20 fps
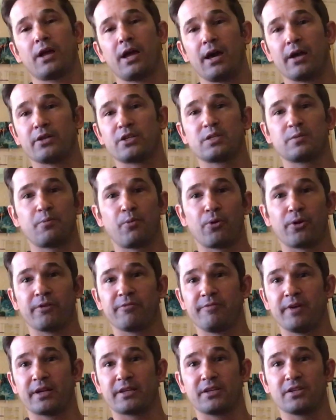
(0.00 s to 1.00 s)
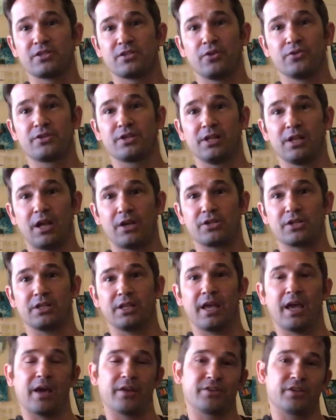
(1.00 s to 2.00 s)
How does sport affect us
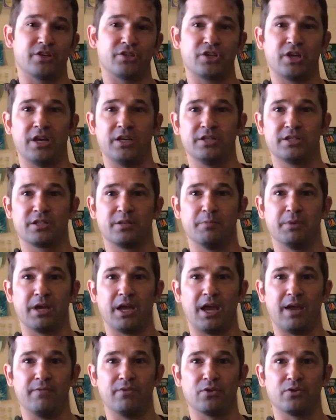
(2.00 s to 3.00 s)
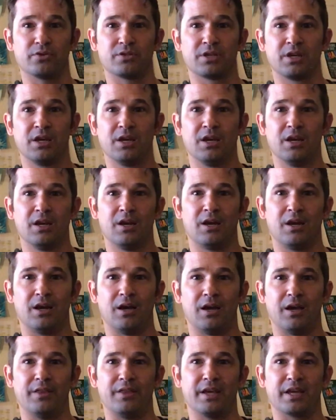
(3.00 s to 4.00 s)
sociologically? How does that change the behaviors
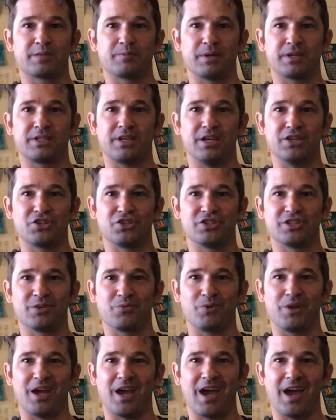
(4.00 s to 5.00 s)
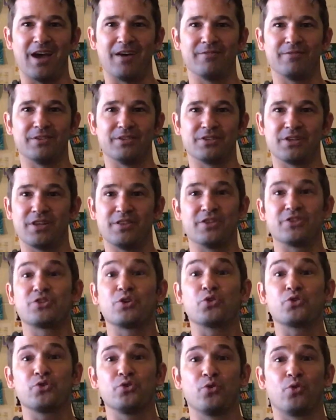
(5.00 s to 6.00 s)
and the expectations that we have and the
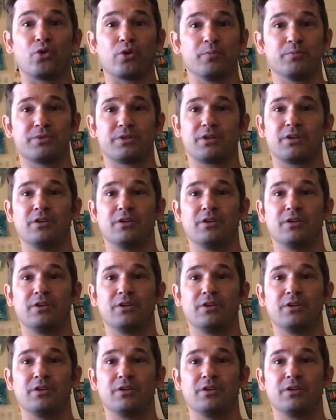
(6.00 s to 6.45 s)
social norms?